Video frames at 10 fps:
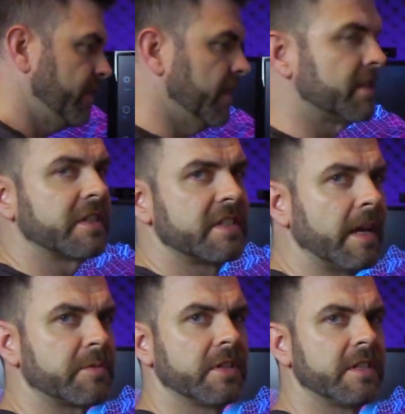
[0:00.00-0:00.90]
feels
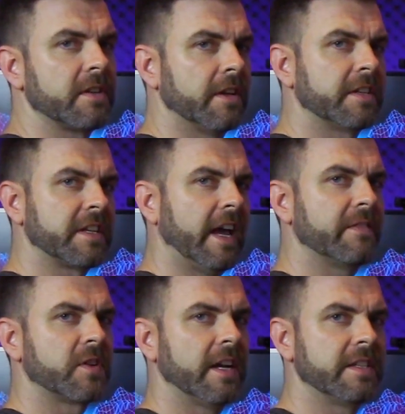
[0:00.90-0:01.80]
exceptionally solid because I
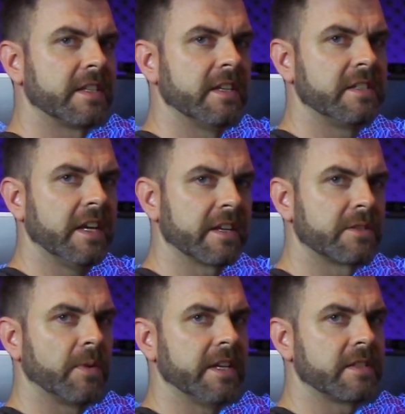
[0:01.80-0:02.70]
have tried this in a
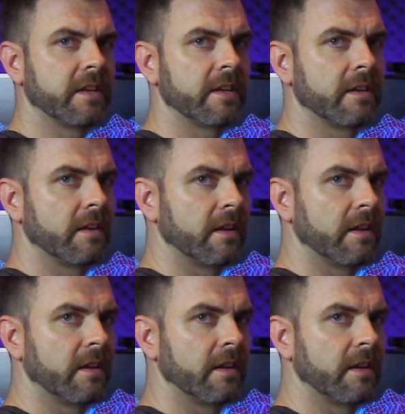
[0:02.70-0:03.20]
Dxracer,